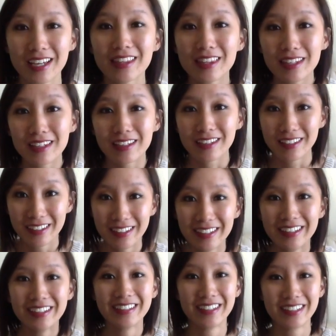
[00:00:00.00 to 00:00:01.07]

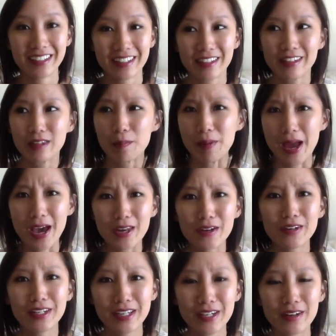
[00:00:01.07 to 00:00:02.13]
the
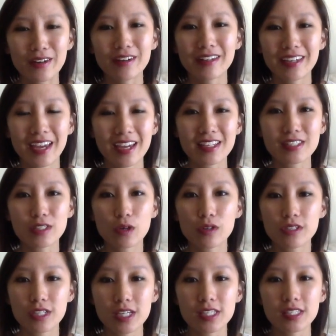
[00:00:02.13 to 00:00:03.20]
pattern here, okay? So
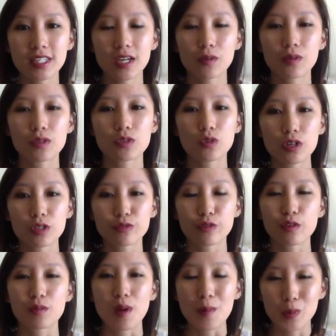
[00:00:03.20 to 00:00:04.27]
just get resourceful.
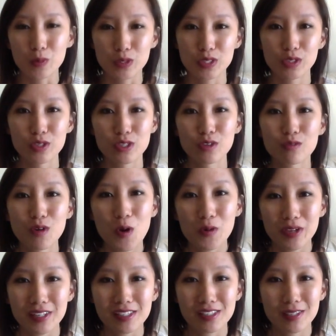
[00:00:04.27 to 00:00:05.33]
Remember, we're solution
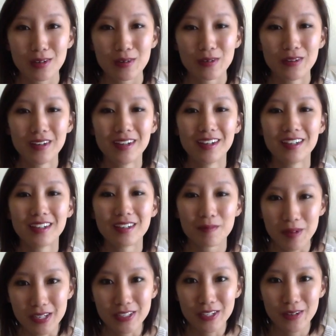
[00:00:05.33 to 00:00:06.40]
focused, so
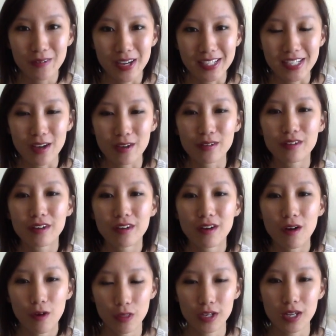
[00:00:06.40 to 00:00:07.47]
make sure you write down
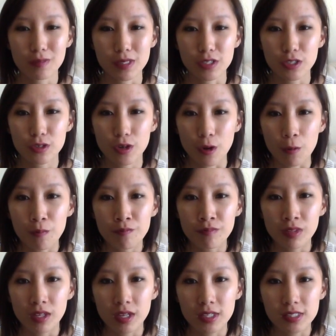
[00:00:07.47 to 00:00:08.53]
all the names that you know,
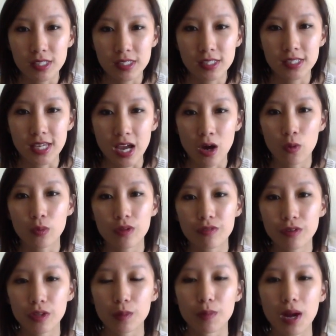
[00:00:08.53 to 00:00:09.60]
because this is how we
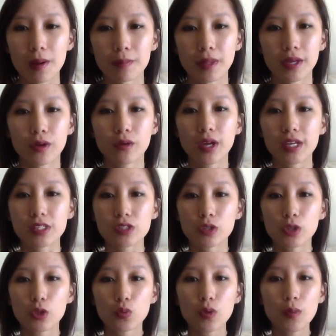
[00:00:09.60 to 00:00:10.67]
fill the pipeline. Okay, so
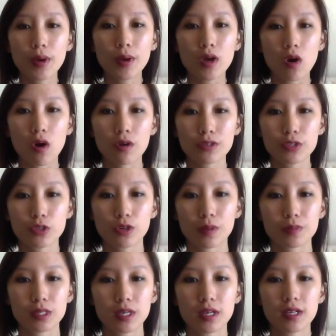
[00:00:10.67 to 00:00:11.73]
the 3-way call
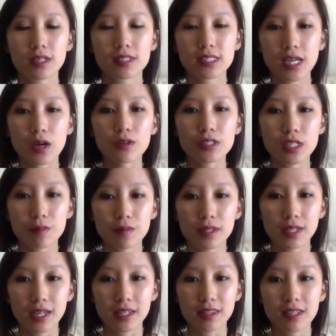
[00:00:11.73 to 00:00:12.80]
script sounds something
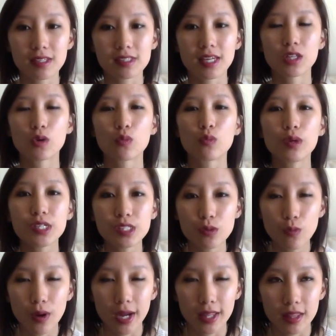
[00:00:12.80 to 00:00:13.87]
like this, and the reason
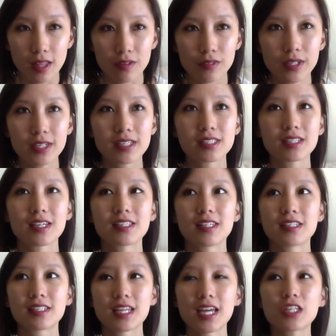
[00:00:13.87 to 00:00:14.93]
why I love it is because
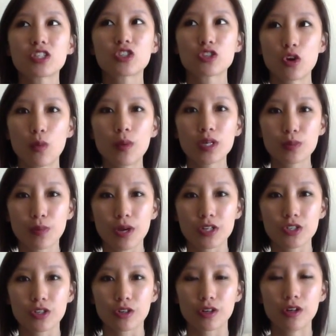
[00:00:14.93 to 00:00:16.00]
it takes so much
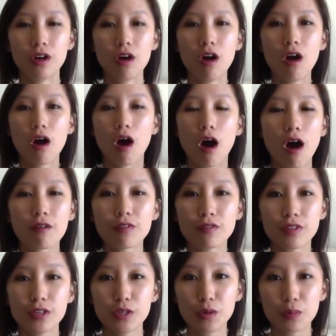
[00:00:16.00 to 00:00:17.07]
pressure off of
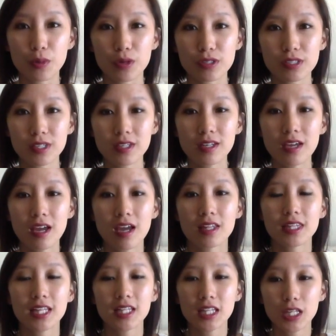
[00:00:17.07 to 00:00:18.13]
the new person.
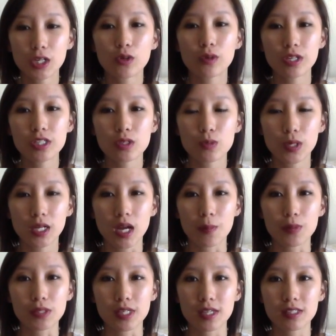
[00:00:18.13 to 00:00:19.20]
They literally just read a
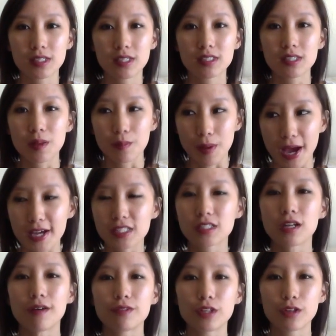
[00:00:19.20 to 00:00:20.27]
couple sentences and pass it
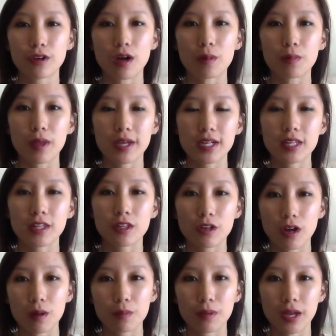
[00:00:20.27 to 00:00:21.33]
off to their upline, and then their
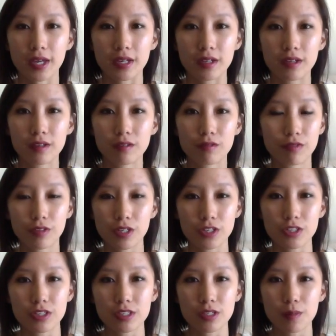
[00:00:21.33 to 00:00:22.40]
upline
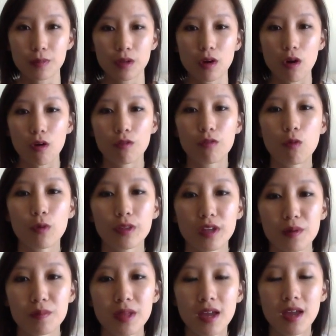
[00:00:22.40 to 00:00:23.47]
finishes up the call for
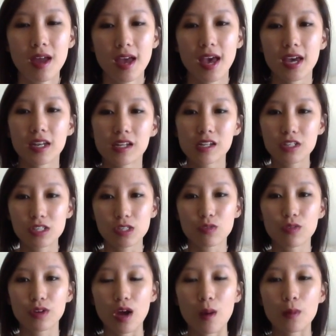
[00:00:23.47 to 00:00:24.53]
them. And it is just
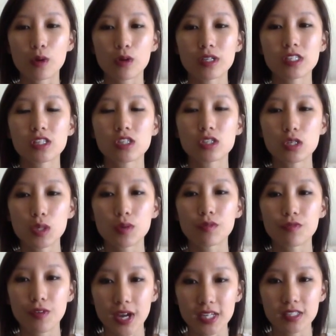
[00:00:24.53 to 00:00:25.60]
phenomenal because it's so
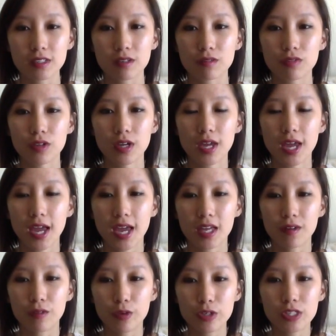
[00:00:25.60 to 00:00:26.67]
effective. And
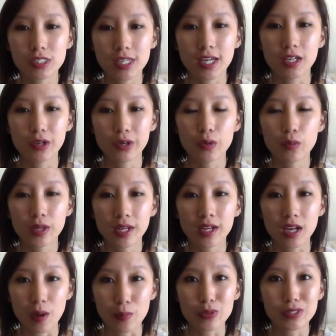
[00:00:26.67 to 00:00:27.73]
if you just get good at reading a
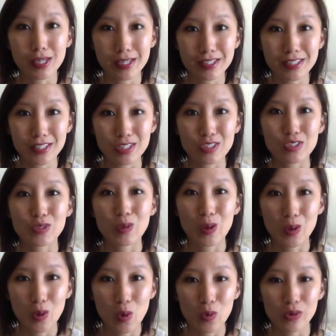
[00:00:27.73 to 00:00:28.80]
couple sentences, you are
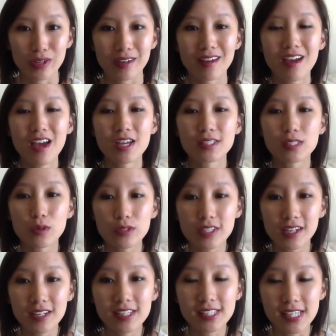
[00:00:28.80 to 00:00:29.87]
golden. So it's
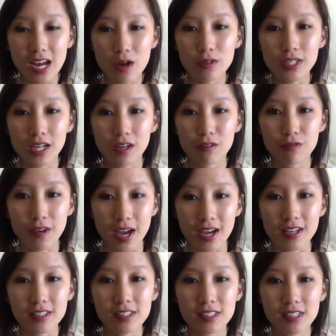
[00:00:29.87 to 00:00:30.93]
going to sound kind of
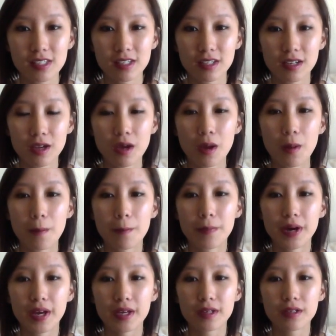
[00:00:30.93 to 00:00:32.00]
fast,
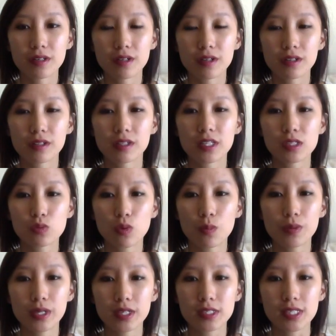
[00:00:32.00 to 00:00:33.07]
but this will
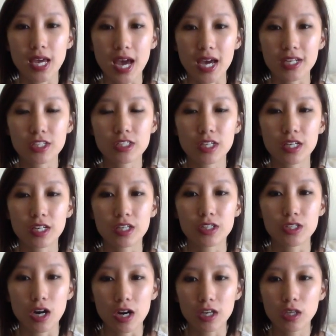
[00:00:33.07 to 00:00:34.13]
be attached in a
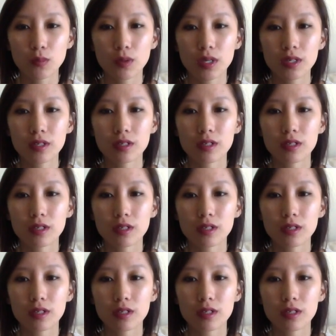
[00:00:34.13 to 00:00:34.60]
document